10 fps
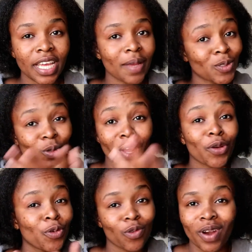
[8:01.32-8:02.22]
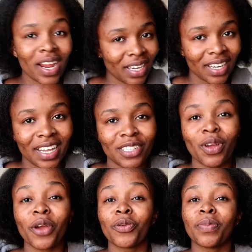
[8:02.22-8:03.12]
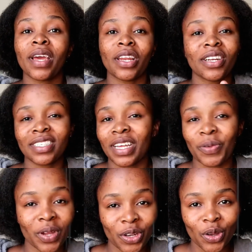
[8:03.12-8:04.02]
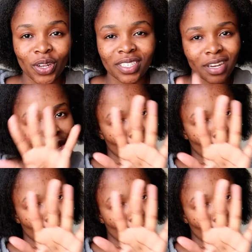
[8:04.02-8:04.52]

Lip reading: came so I could run, like so I could be alert and whatnot.